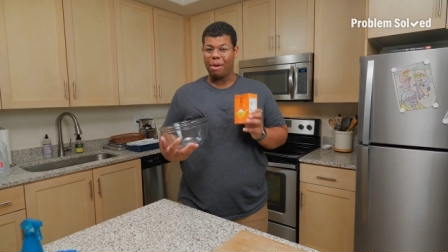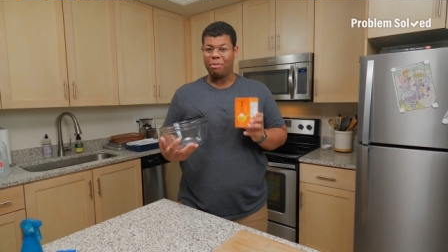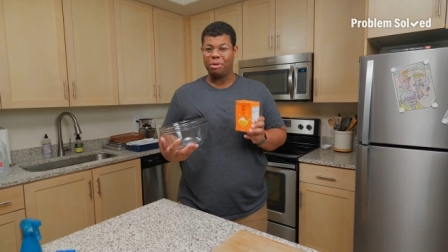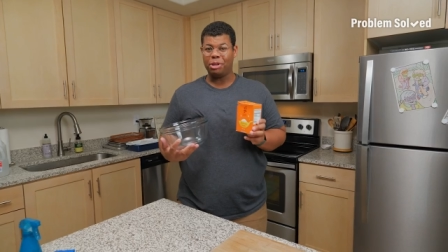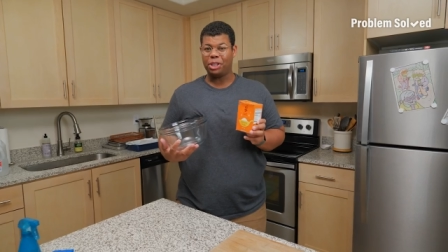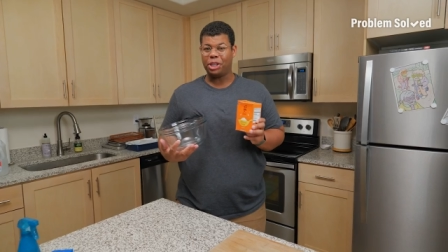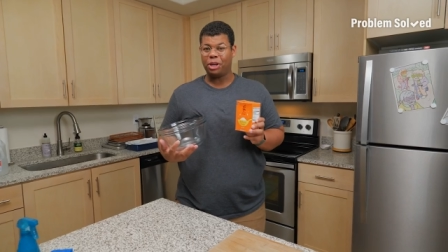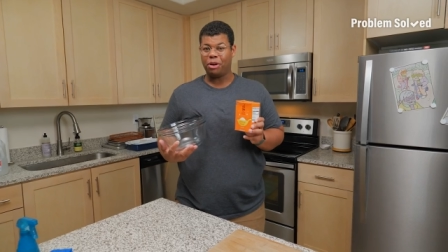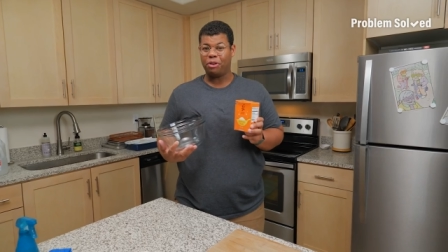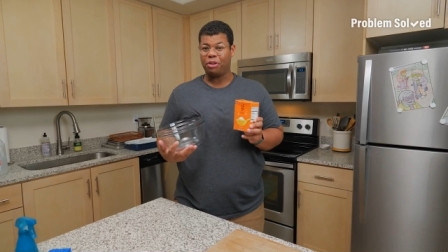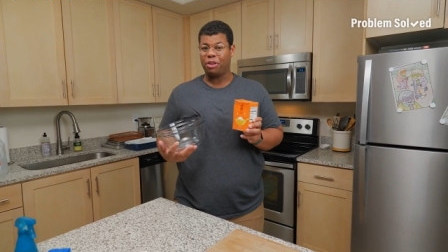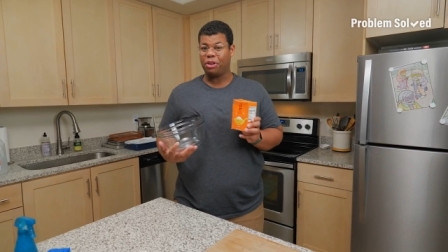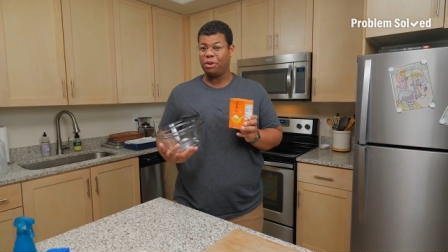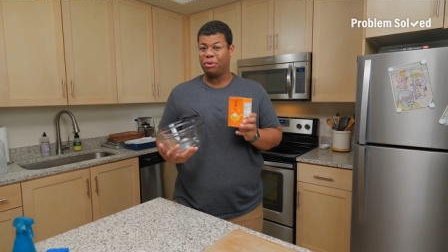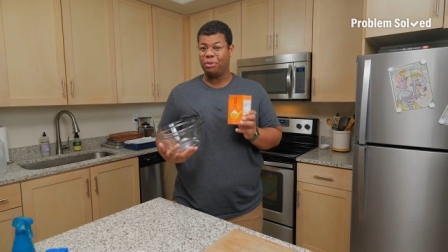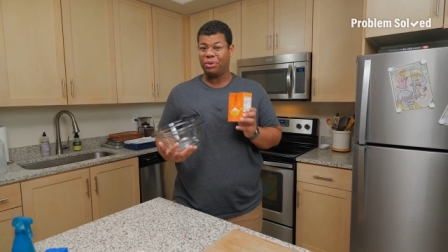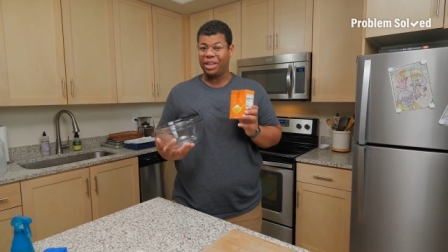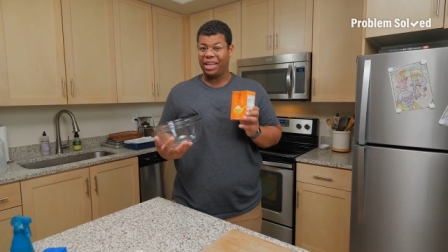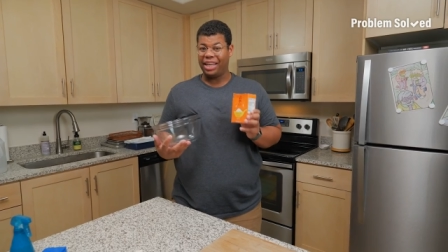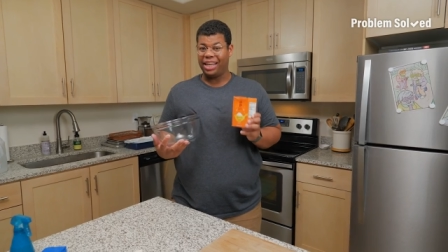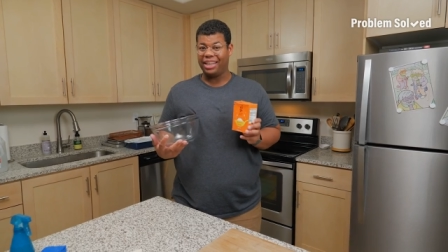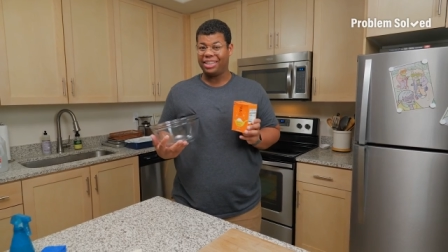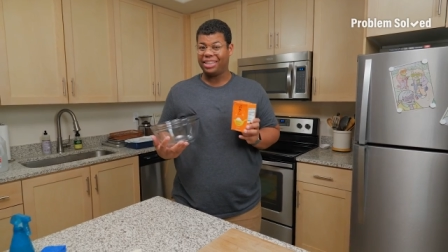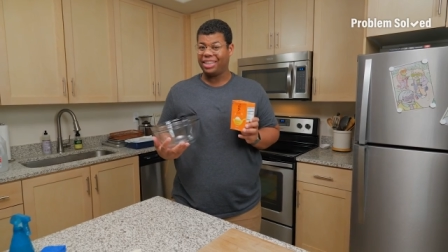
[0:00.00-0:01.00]
I'm gonna share with you
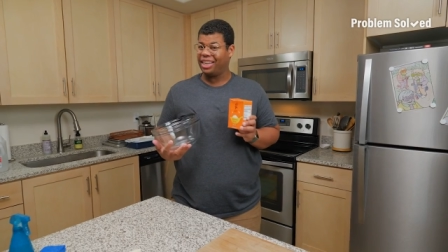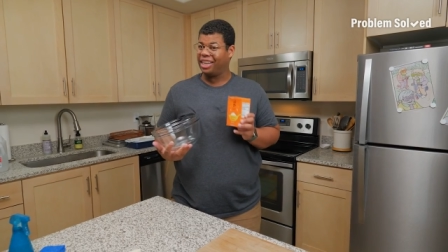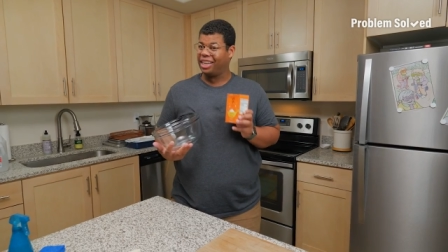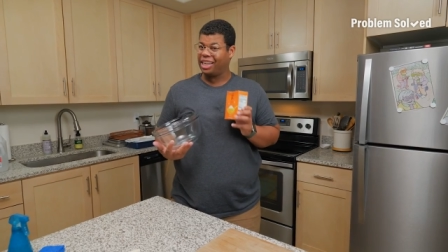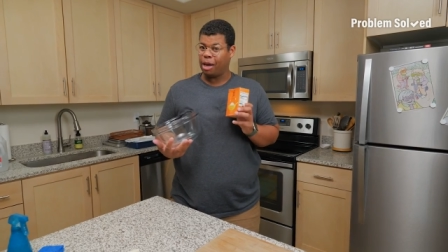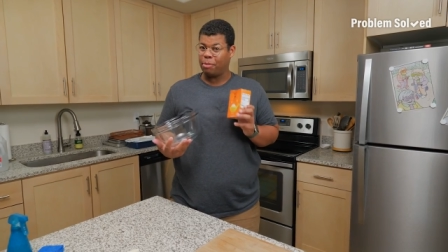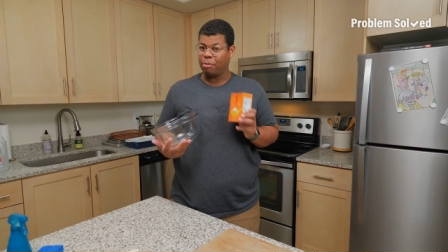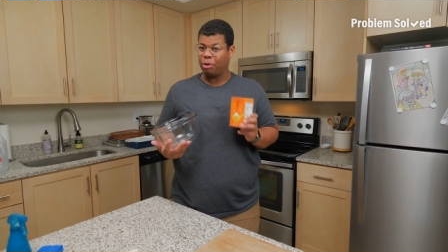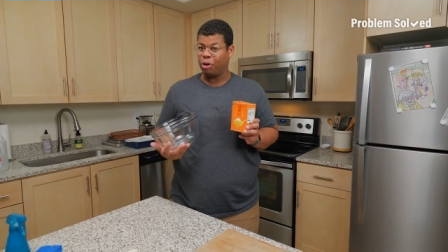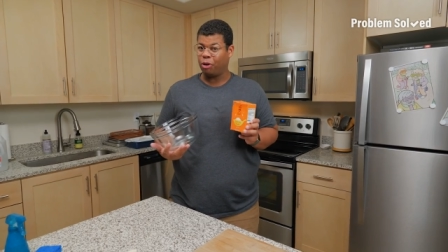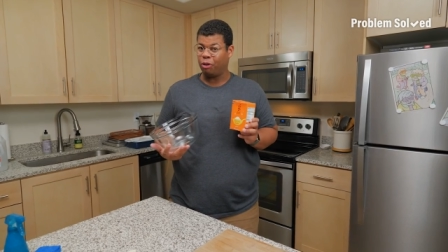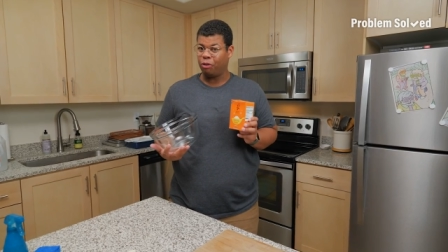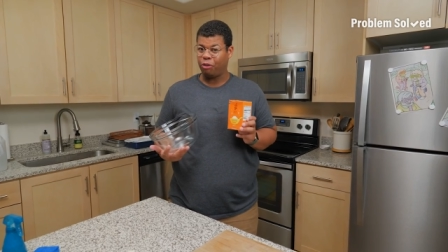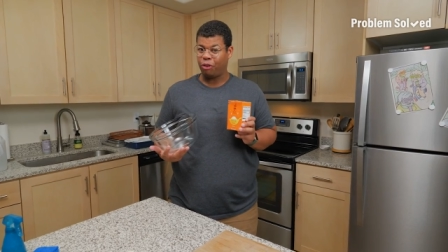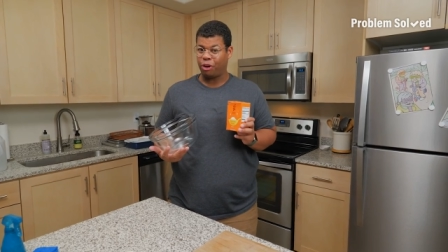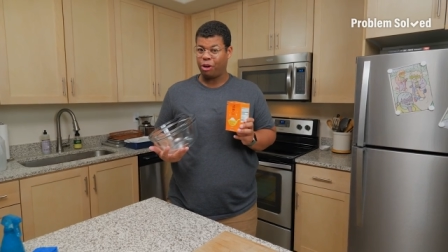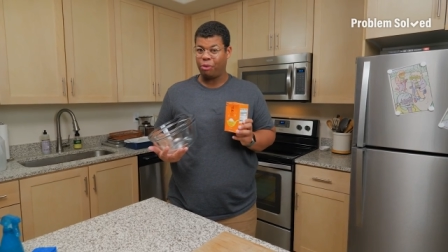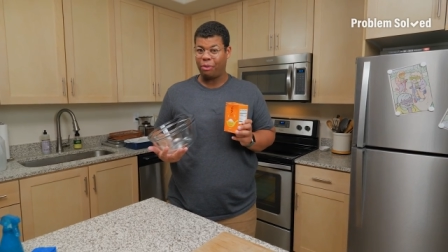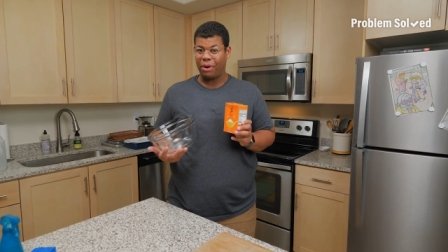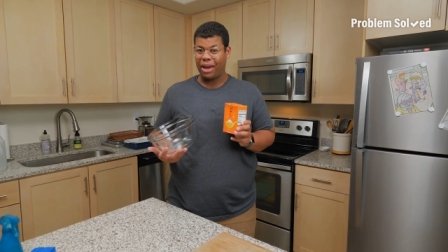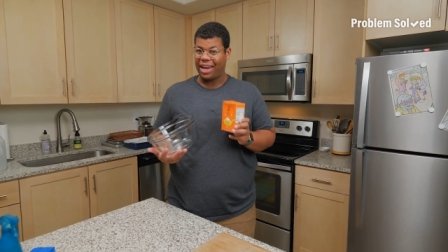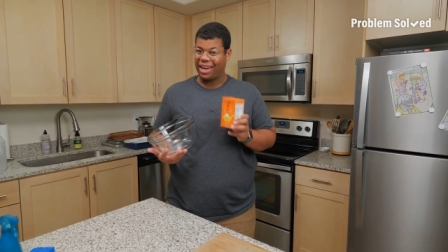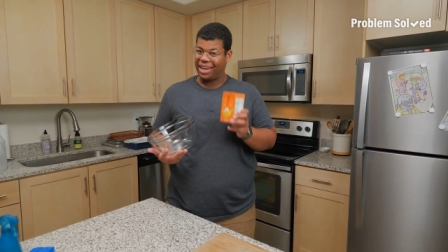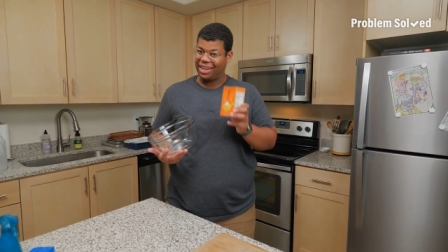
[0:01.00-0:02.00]
an easy, chemical-free
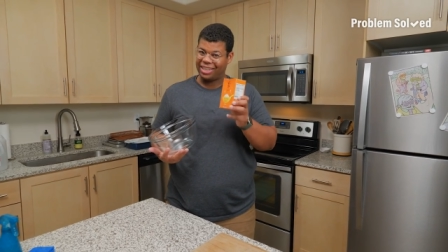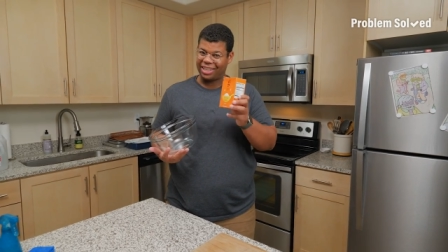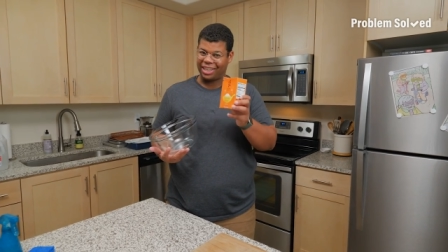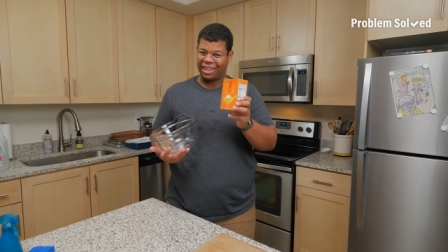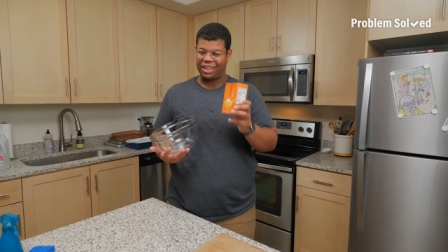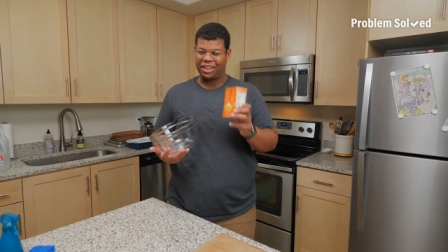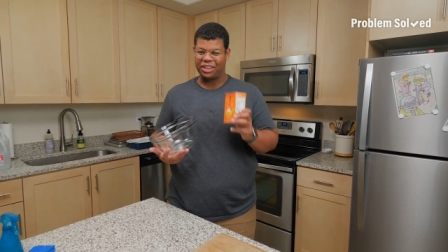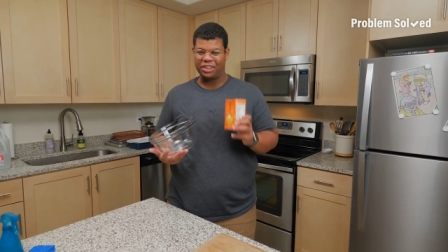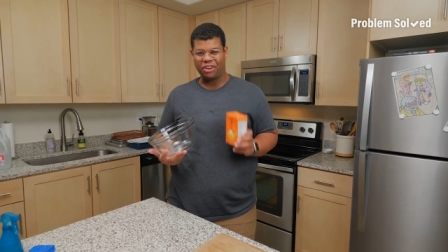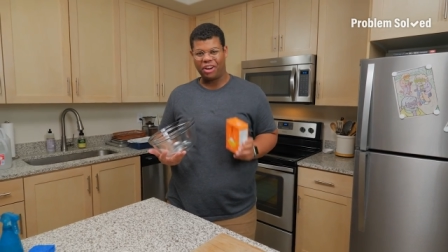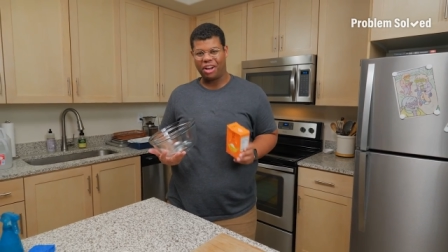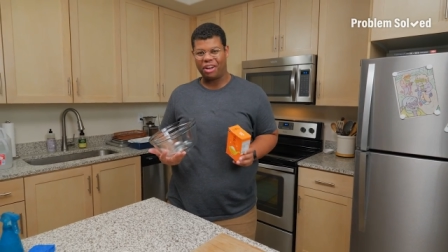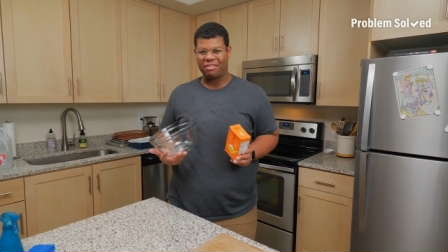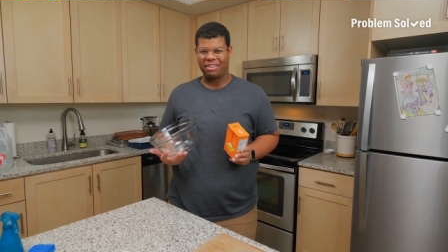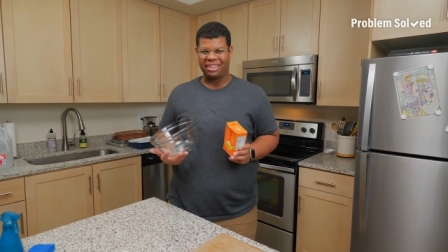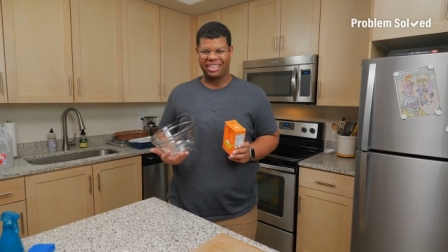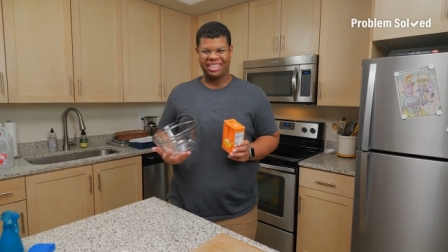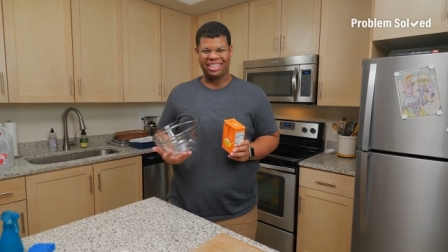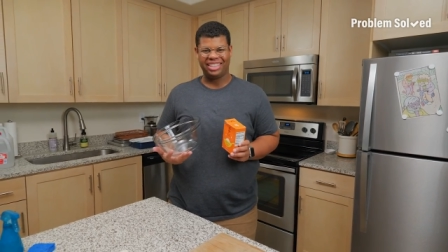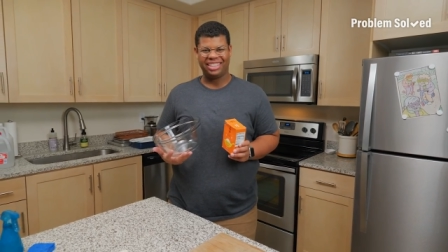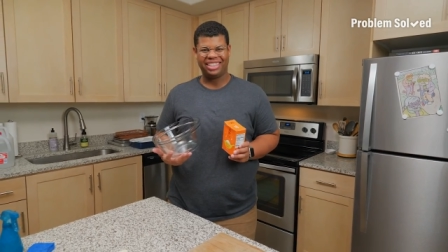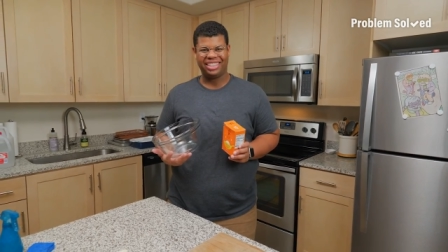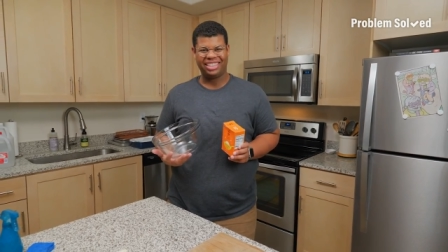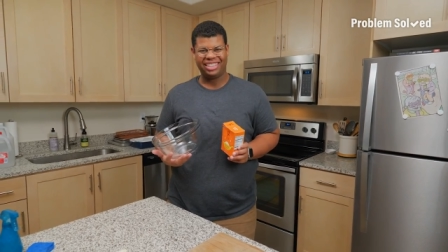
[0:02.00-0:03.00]
way to clean your oven.